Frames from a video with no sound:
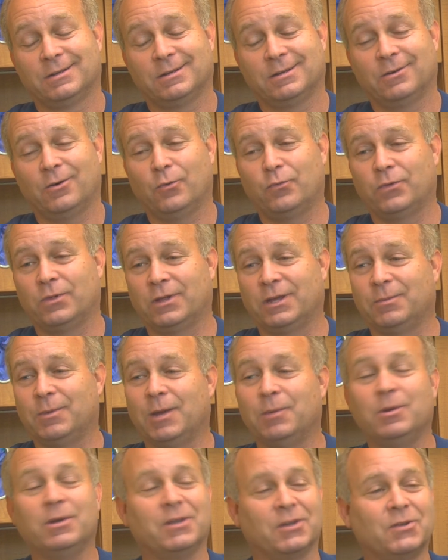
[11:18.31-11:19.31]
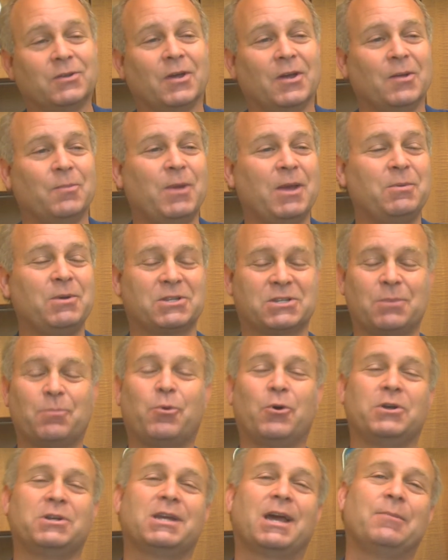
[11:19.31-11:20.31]
And hopefully, maybe at some
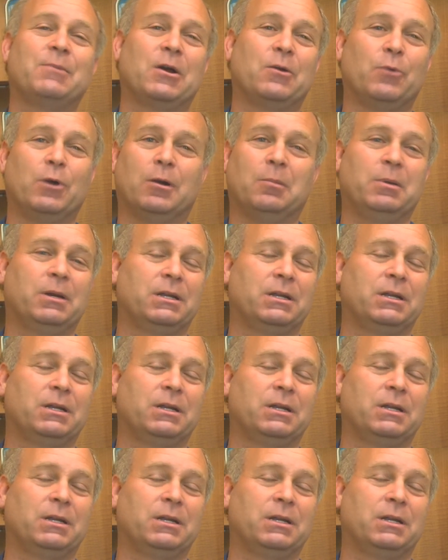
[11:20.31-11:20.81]
point in time I will,